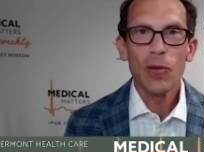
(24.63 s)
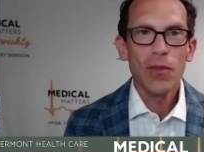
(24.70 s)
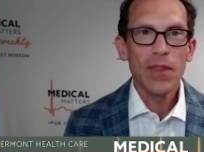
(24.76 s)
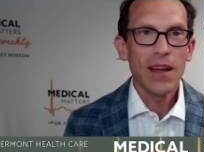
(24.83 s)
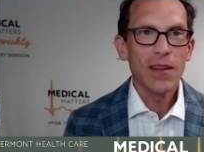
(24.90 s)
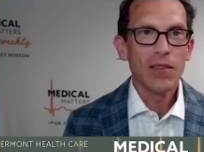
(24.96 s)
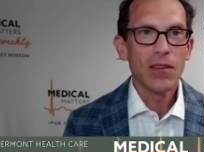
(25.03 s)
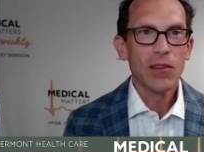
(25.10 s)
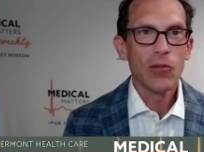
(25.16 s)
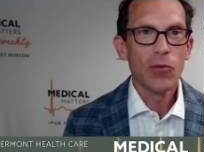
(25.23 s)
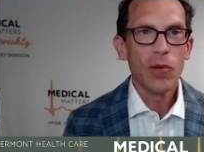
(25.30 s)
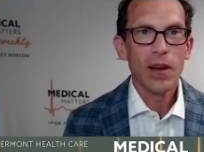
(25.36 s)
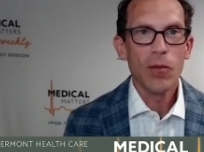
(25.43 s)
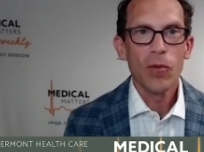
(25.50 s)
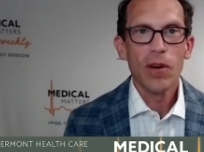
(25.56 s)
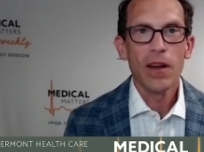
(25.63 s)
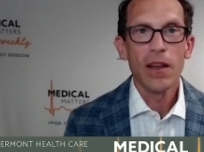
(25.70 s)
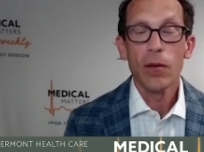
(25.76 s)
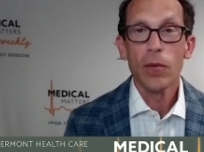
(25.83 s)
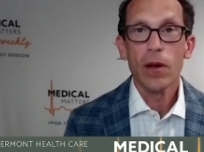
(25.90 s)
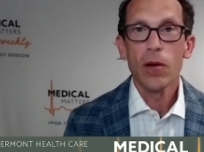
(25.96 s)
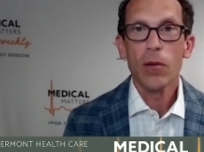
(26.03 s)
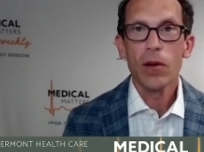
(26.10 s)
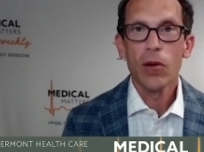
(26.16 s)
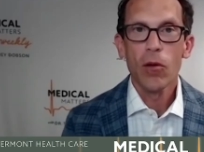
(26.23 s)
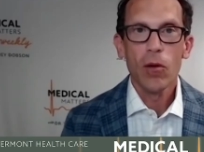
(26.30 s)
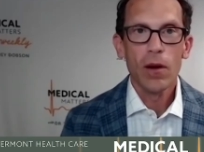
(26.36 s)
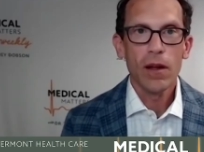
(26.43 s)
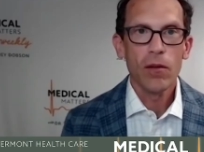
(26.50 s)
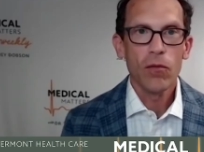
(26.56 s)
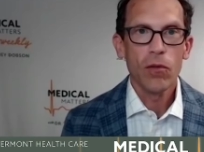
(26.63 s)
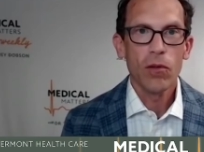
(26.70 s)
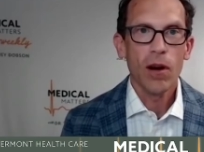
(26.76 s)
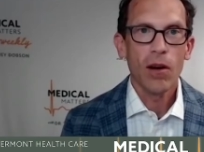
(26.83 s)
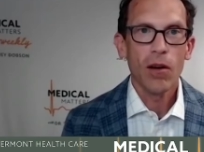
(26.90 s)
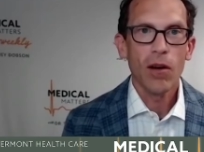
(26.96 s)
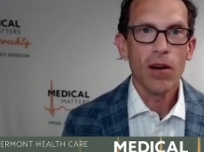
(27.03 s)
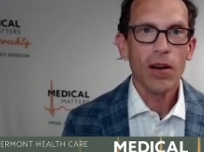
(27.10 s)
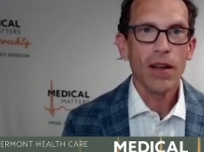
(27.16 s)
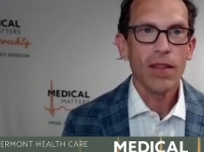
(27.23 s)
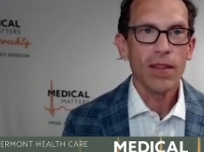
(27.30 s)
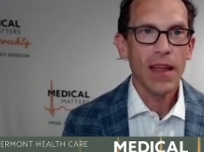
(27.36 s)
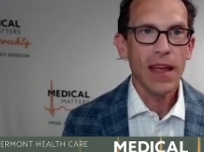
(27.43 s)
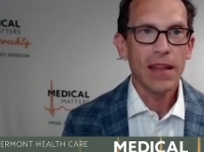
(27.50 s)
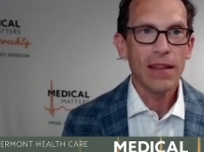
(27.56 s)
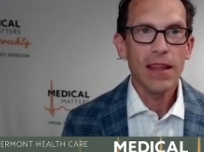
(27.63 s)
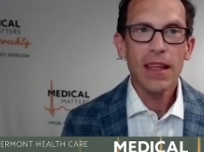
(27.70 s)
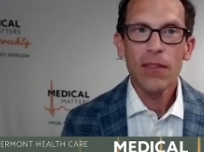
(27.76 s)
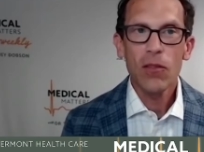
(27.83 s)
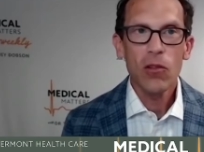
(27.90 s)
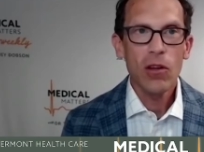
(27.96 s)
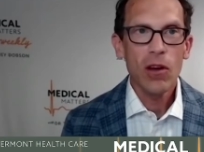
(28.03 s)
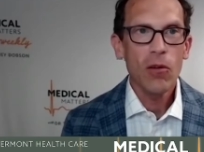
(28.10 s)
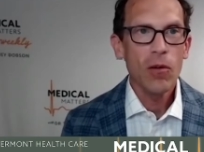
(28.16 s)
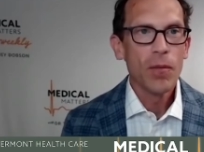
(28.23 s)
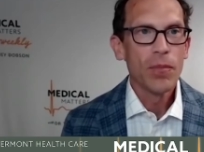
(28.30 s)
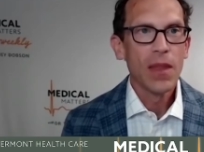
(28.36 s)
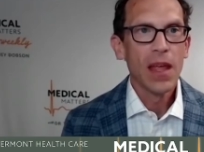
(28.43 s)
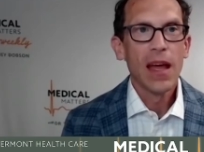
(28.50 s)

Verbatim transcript: 2021, and we are recording for our August 18th show.